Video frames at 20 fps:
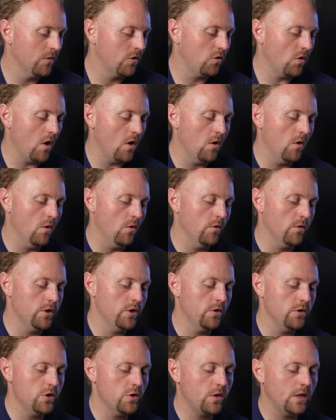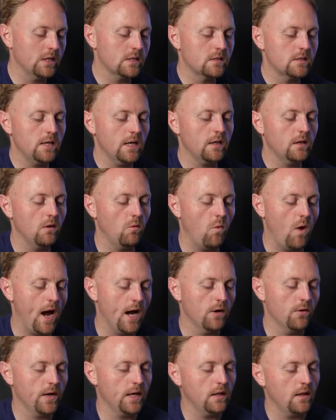So you can stick the
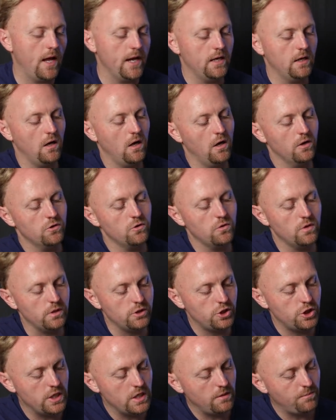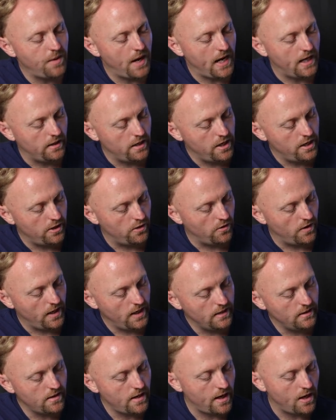wiring like under the cheek pad here
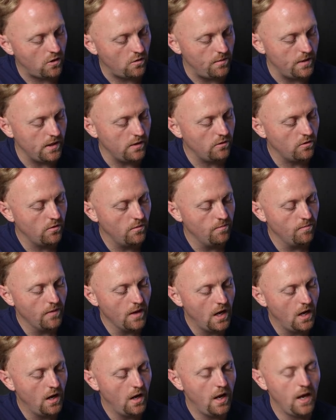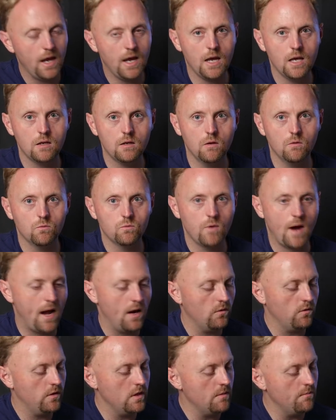in the helmet and
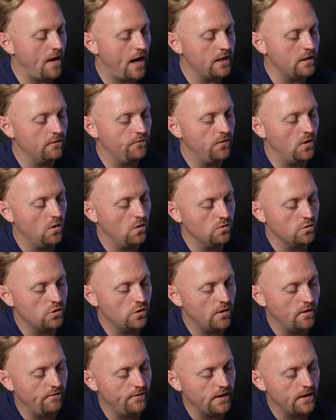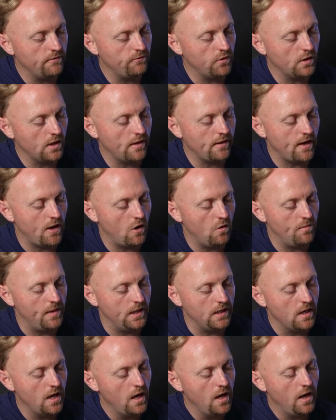route the microphone to the very front of the
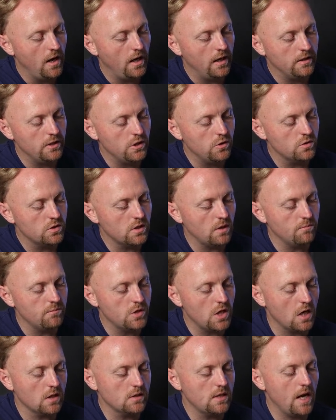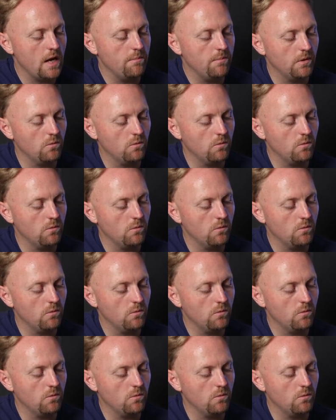helmet and use some duct tape.